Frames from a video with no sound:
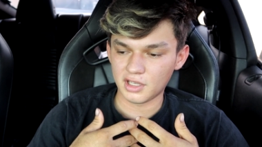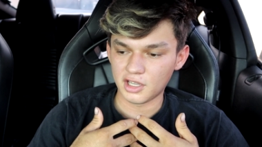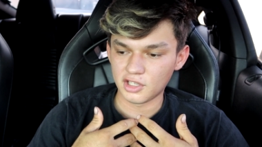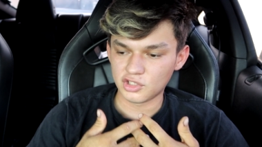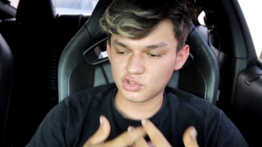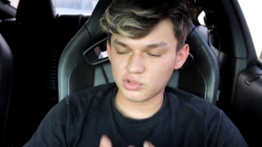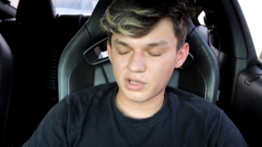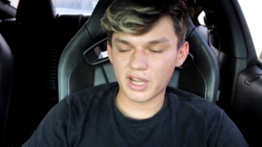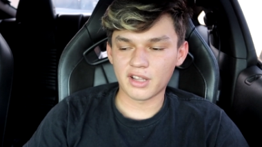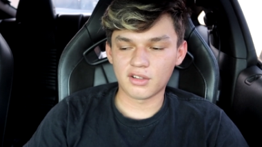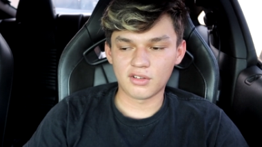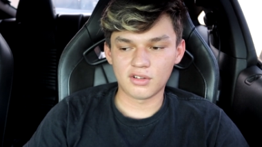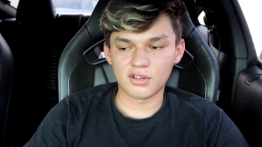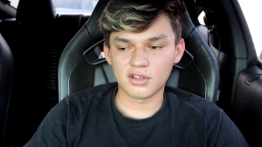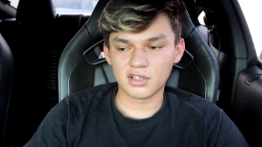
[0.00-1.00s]
a track
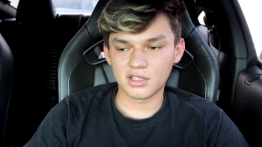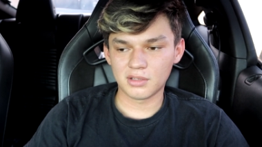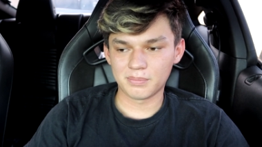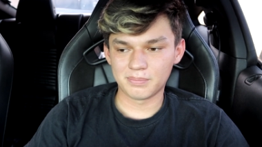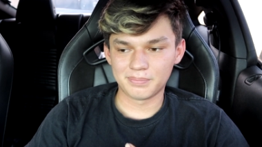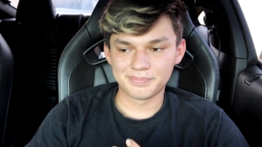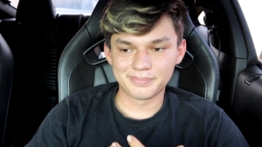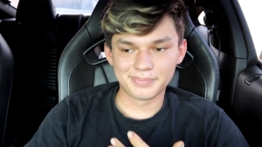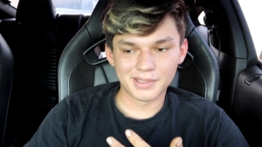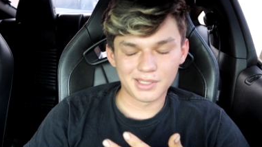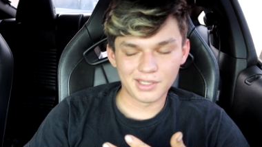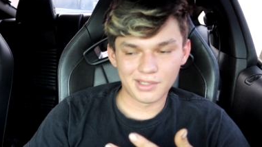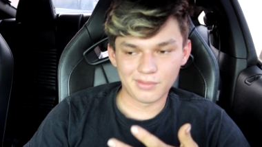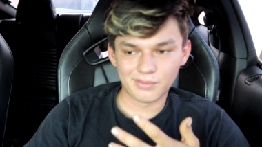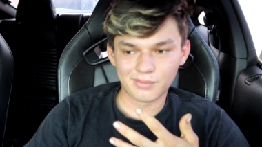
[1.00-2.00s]
car,
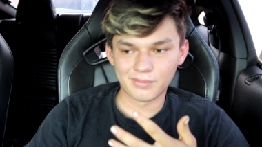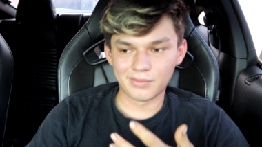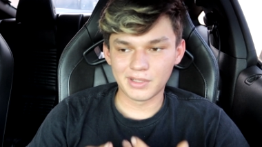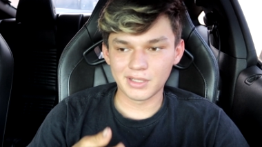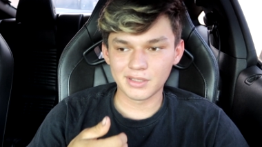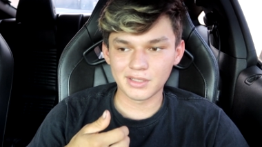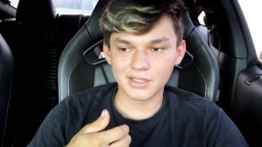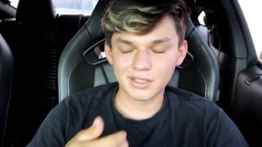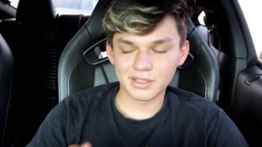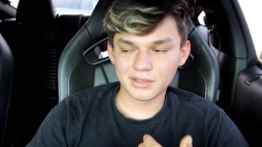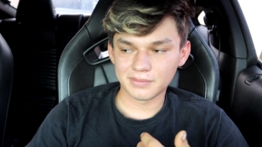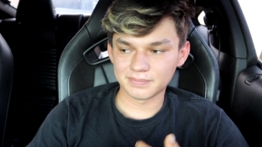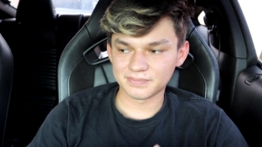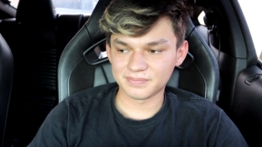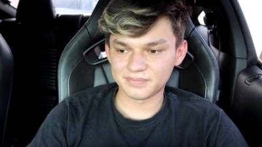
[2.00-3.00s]
but really